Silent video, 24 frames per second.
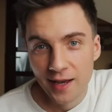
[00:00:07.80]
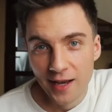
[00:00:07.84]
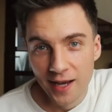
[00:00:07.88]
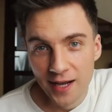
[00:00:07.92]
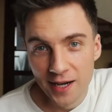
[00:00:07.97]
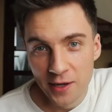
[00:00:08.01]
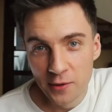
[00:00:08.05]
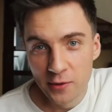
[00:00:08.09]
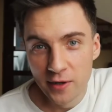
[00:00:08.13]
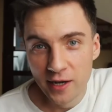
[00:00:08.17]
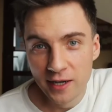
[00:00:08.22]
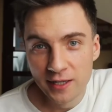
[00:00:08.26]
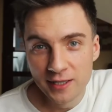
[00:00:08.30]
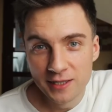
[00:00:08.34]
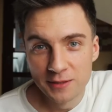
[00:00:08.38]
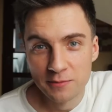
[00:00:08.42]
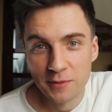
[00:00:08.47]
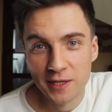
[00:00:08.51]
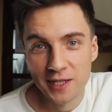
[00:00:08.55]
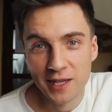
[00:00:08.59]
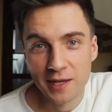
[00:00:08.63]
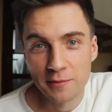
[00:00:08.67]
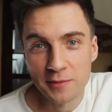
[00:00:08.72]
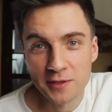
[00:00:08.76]
Hello guys,
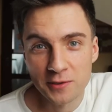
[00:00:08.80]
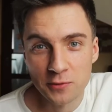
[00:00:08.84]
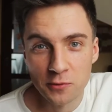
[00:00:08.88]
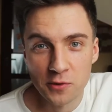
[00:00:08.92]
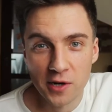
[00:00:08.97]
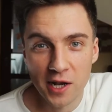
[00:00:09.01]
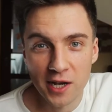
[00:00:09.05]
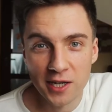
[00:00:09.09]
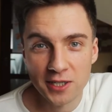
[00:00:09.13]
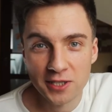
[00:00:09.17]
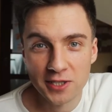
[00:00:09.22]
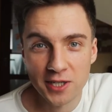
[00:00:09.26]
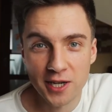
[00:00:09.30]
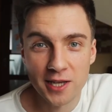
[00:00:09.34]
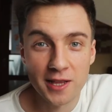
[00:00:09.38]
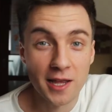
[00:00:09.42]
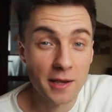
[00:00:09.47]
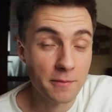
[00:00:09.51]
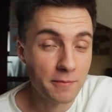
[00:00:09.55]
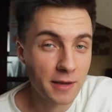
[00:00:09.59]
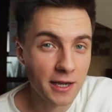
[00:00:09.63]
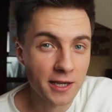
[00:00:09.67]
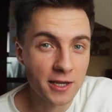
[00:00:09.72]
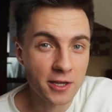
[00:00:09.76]
my name is Łukasz and
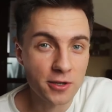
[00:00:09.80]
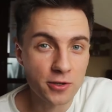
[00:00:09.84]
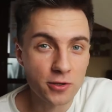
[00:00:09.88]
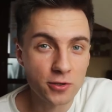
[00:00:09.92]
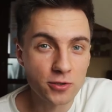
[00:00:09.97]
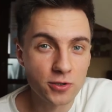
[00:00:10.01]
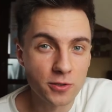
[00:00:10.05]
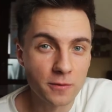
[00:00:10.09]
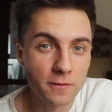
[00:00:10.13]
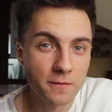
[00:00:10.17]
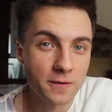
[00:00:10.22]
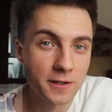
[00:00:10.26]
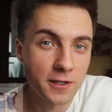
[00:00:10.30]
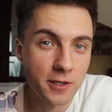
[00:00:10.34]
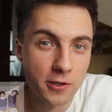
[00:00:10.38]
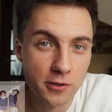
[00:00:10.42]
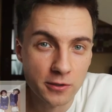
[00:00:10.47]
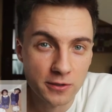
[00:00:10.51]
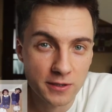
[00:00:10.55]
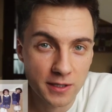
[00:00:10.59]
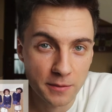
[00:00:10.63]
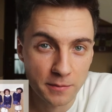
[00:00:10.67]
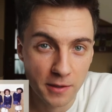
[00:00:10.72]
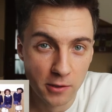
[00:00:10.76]
I'm making YouTube
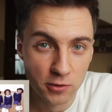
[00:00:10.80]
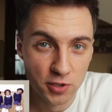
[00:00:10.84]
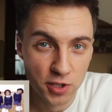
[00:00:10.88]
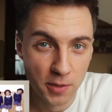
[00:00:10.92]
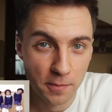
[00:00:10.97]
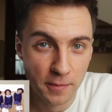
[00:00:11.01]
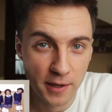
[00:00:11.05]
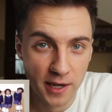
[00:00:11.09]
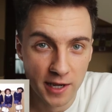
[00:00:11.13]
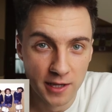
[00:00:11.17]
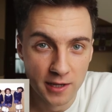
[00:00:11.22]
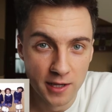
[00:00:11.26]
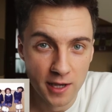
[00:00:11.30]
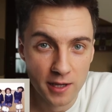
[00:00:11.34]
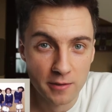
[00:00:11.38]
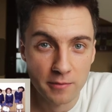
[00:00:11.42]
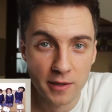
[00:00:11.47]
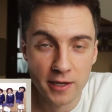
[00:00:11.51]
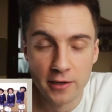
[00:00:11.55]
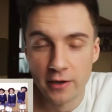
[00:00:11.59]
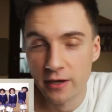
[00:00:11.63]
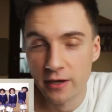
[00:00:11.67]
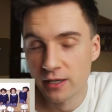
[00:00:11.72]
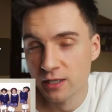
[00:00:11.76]
videos about Japan and
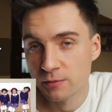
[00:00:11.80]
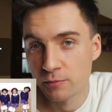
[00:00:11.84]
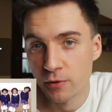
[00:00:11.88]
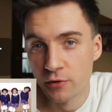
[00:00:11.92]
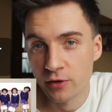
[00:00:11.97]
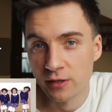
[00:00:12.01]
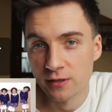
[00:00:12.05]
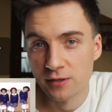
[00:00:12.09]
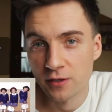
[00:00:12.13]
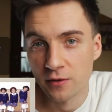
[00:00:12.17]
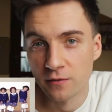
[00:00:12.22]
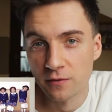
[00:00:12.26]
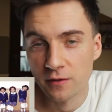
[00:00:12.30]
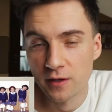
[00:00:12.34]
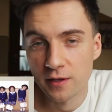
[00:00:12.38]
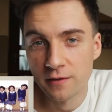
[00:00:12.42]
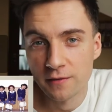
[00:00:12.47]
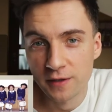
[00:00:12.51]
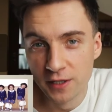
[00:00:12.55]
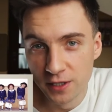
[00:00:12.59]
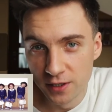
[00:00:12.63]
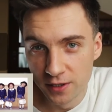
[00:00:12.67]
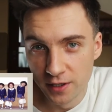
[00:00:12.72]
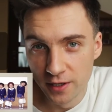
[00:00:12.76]
my experience of
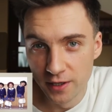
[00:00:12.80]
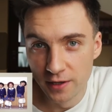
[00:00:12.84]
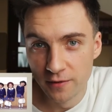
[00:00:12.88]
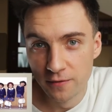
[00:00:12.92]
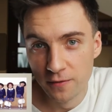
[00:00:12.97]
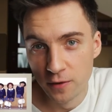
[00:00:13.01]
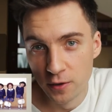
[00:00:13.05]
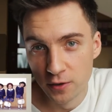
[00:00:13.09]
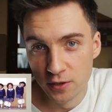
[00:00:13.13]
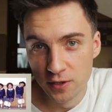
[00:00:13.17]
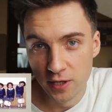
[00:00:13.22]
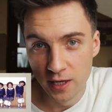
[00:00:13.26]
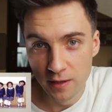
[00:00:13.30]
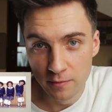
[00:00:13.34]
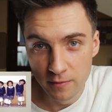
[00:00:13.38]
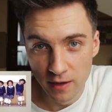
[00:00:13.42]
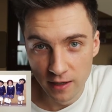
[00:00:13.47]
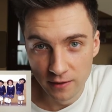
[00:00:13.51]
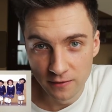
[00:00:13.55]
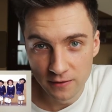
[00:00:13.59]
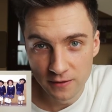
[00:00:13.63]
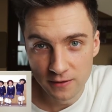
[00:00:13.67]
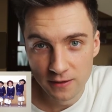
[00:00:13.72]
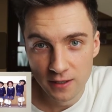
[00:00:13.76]
living there for 10
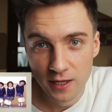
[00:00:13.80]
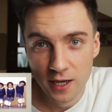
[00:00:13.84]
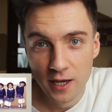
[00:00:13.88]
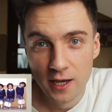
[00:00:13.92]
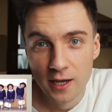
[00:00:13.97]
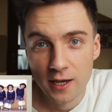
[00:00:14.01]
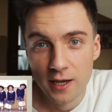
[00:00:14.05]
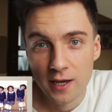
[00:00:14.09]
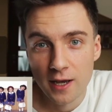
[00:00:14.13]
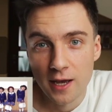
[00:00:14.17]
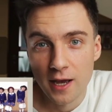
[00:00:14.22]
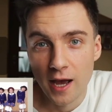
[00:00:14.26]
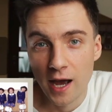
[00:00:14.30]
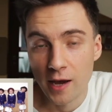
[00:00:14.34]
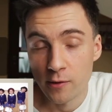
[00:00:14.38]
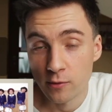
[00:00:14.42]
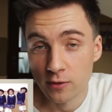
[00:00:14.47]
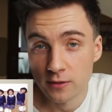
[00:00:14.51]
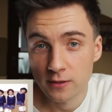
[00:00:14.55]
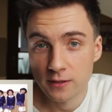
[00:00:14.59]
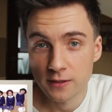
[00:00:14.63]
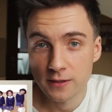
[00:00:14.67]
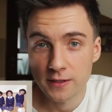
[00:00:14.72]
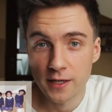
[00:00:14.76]
months. I
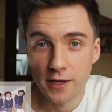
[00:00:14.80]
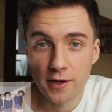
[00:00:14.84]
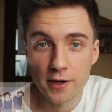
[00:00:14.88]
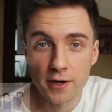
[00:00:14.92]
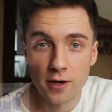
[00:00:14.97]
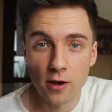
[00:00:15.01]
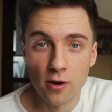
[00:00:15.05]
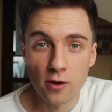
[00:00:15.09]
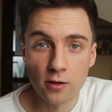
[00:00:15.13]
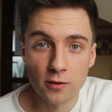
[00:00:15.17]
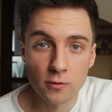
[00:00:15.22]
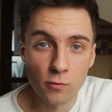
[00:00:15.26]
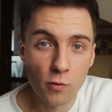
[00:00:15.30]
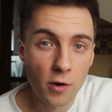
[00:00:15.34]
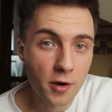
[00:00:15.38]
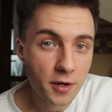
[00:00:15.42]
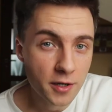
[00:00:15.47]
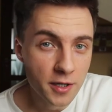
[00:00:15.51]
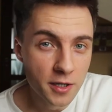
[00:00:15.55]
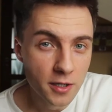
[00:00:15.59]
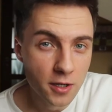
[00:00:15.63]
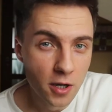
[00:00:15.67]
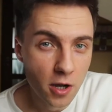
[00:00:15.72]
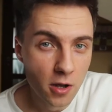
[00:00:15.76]
was there on working